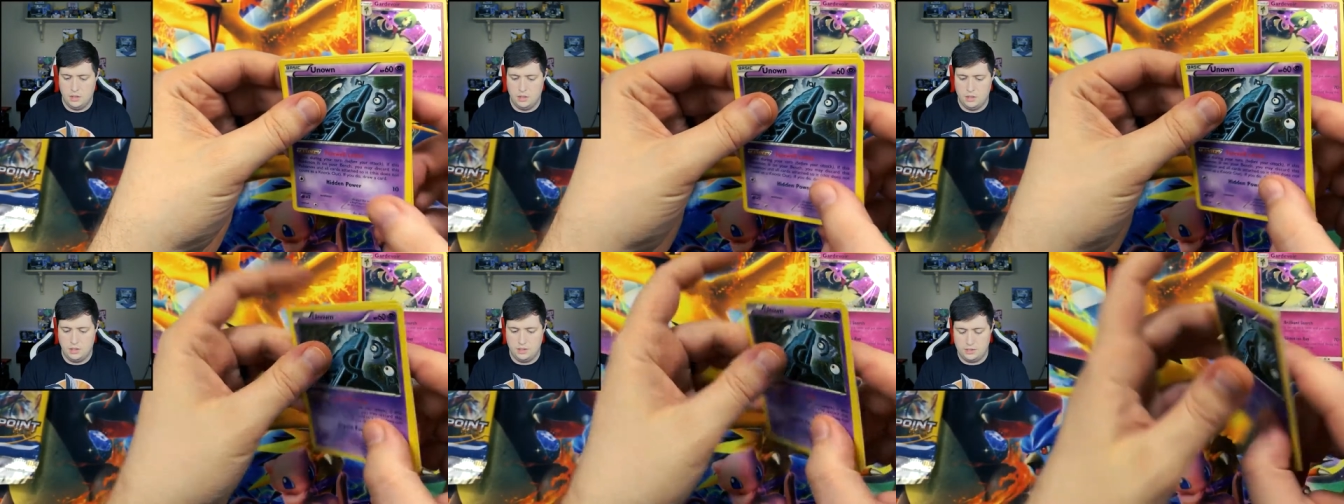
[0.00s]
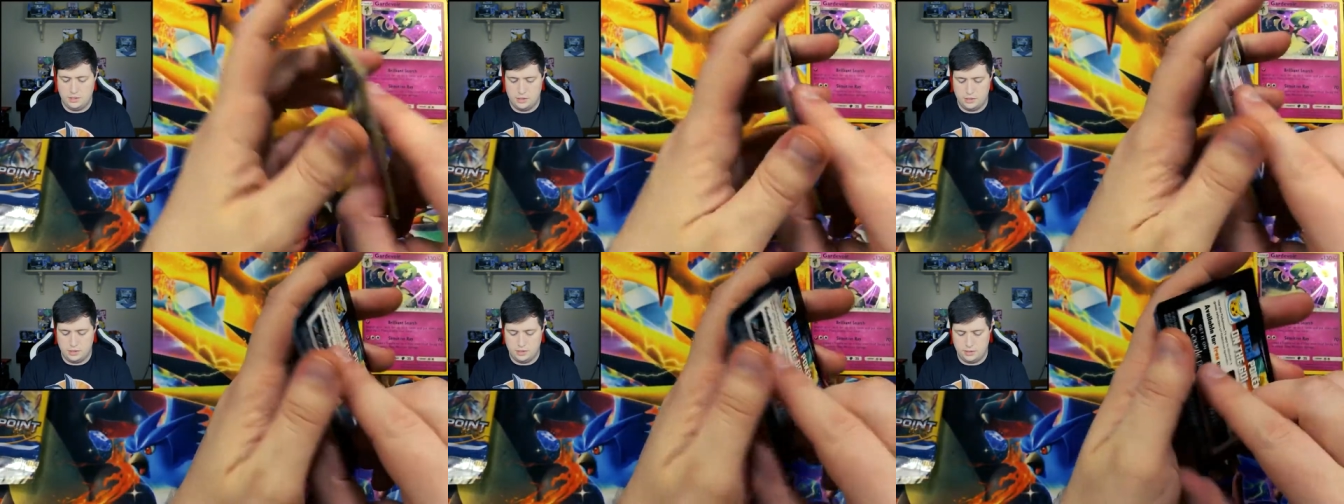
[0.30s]

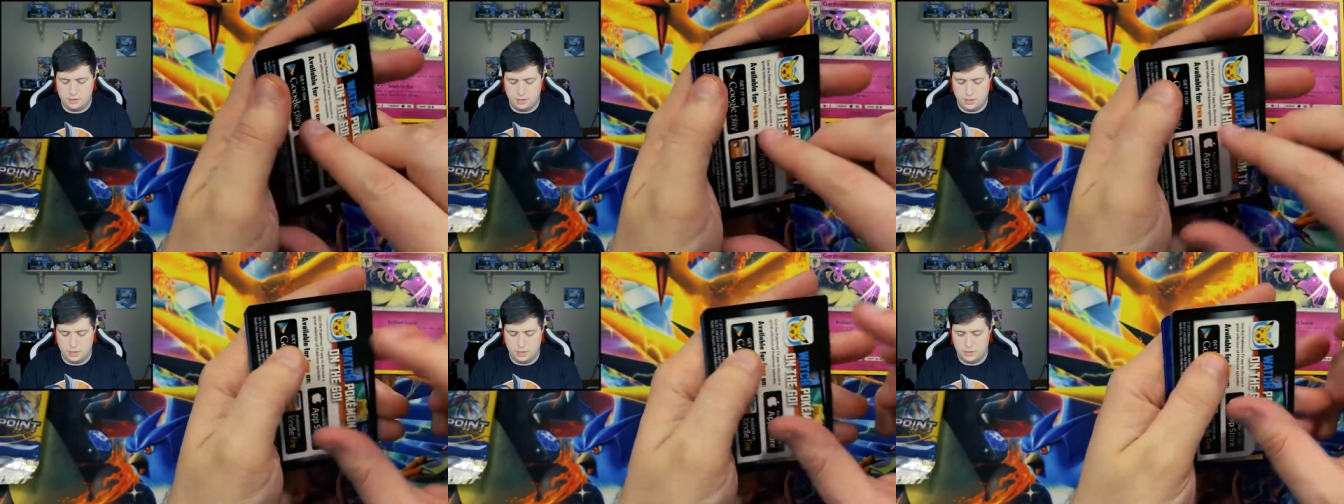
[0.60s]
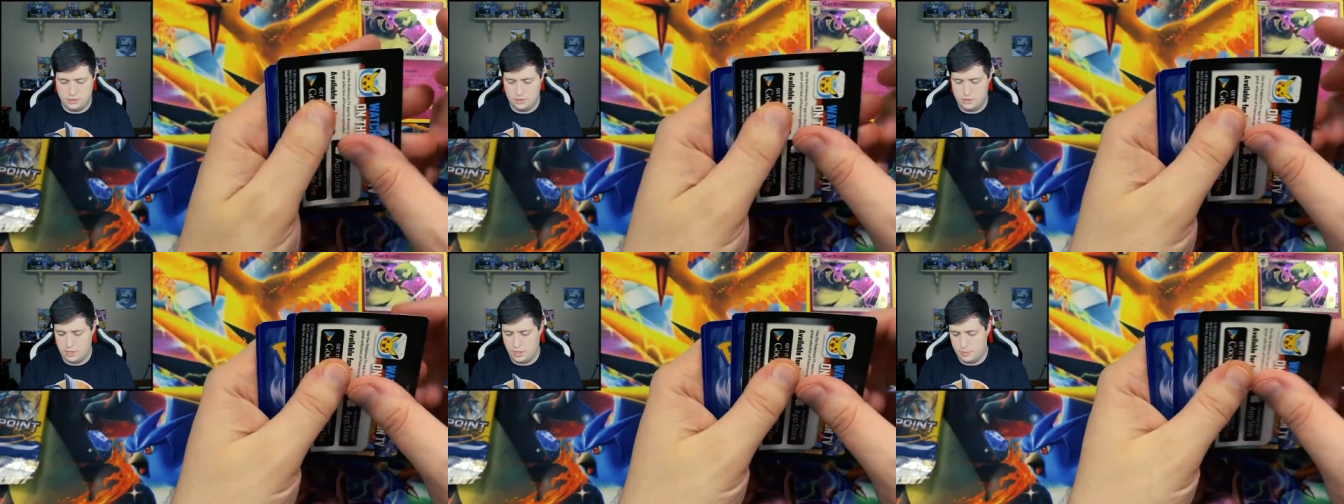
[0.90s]
Let's just
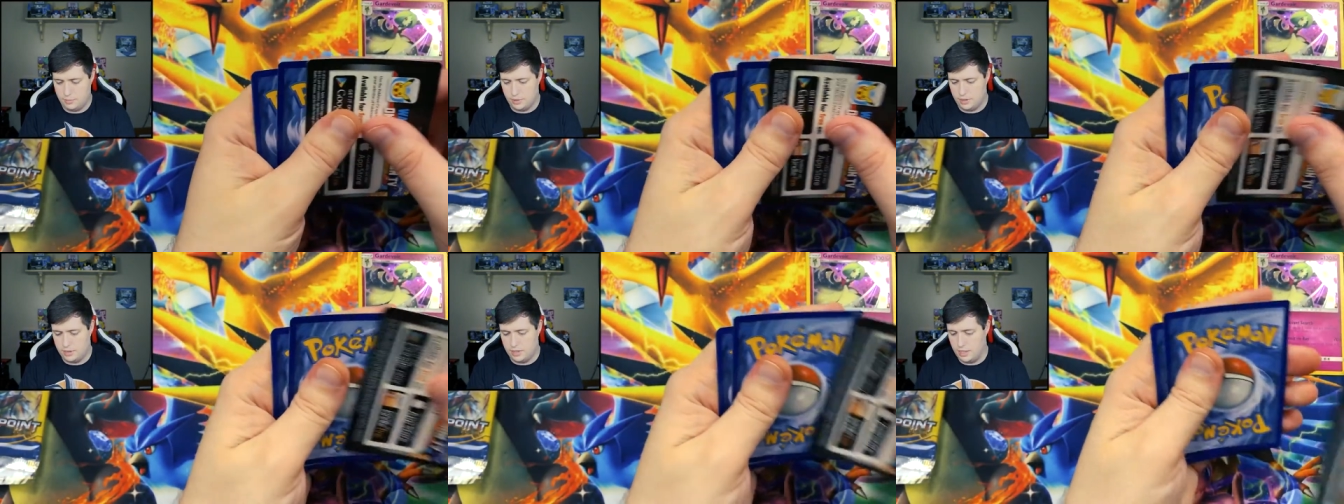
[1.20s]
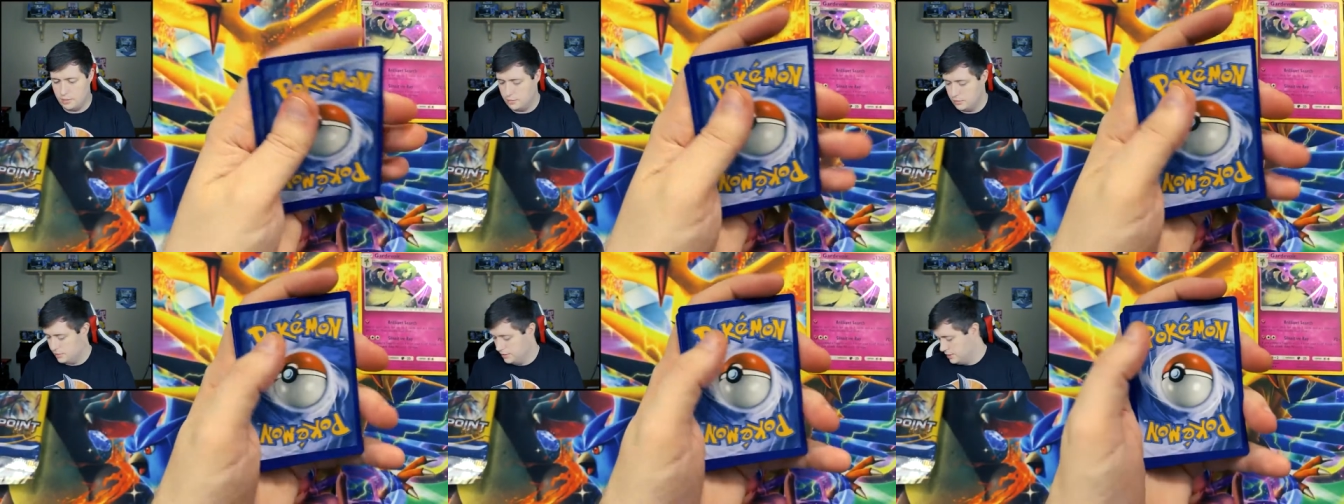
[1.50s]
uh, shake my
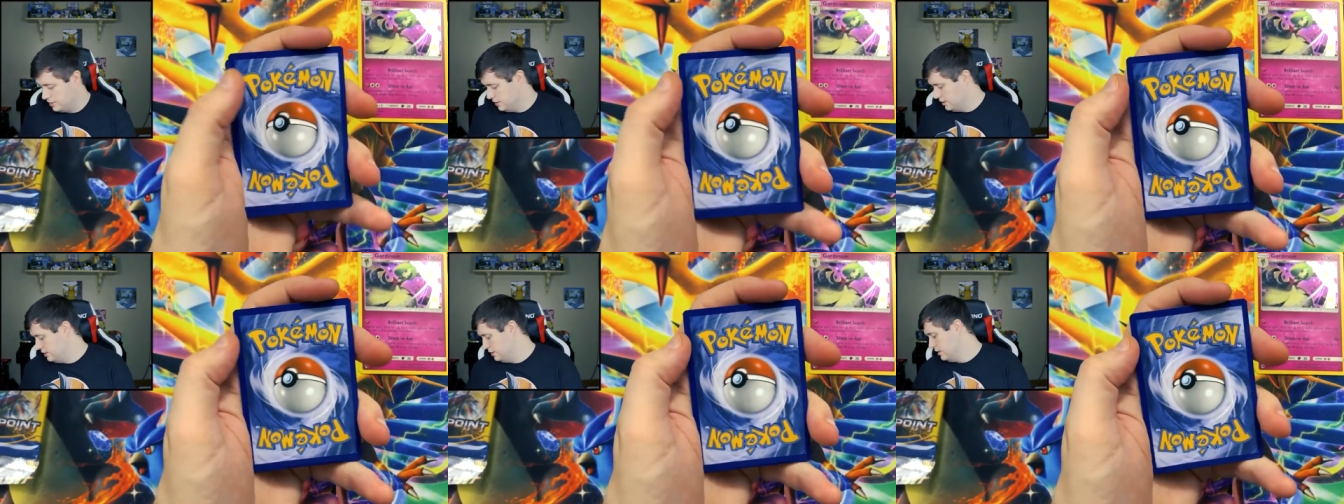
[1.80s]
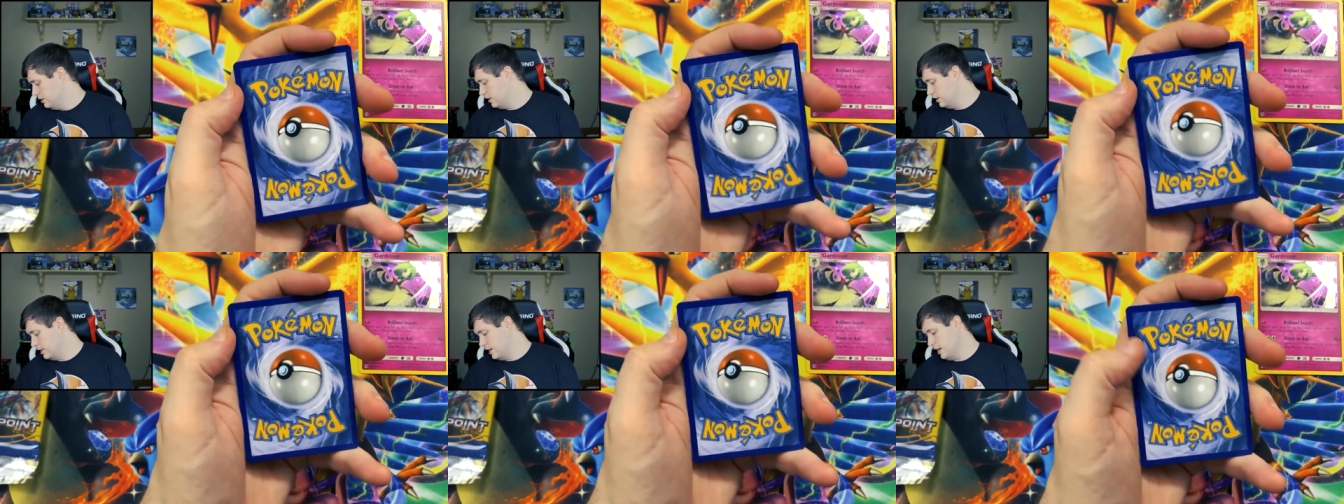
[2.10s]
table there,
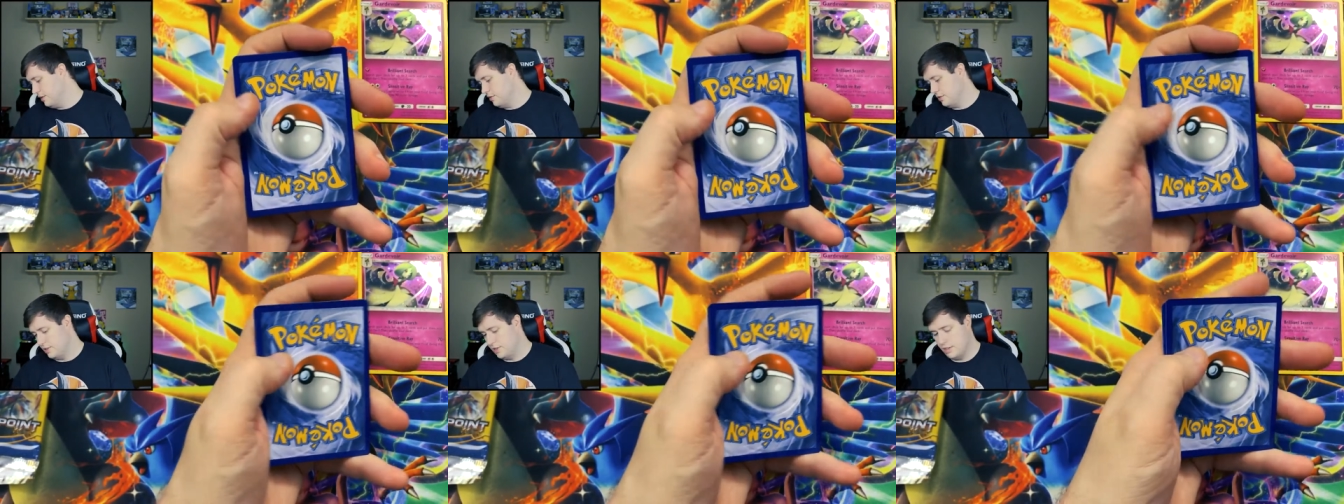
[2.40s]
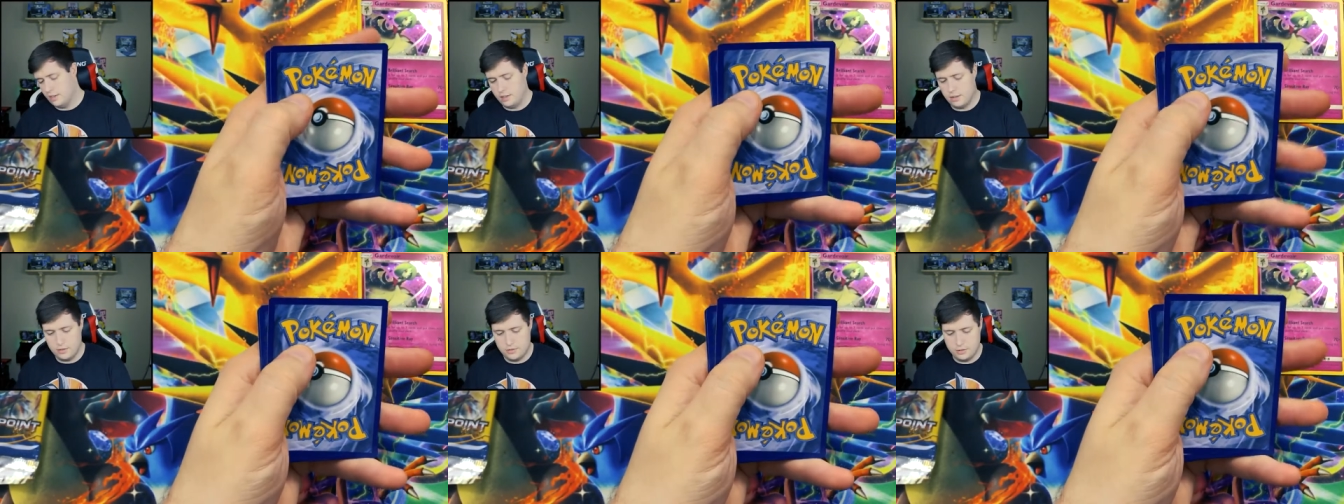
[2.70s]
knock
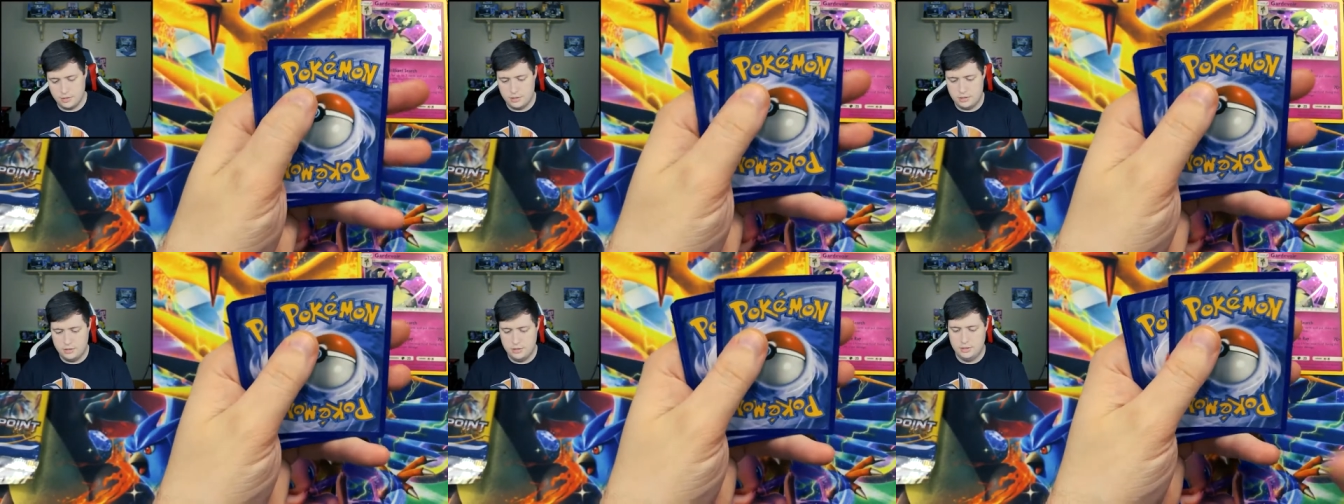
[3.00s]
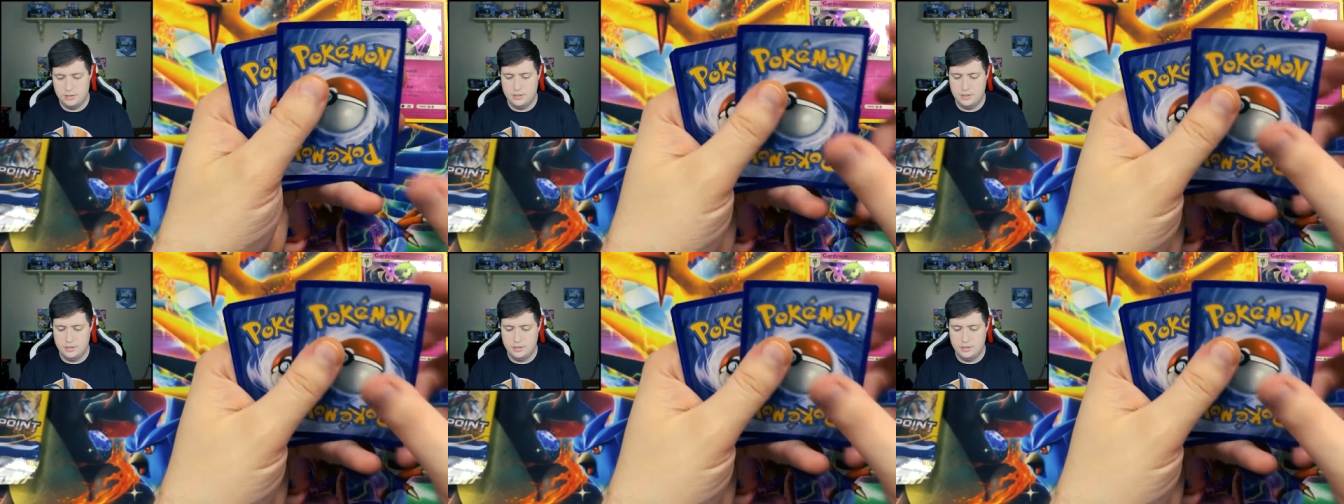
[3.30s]
everything over.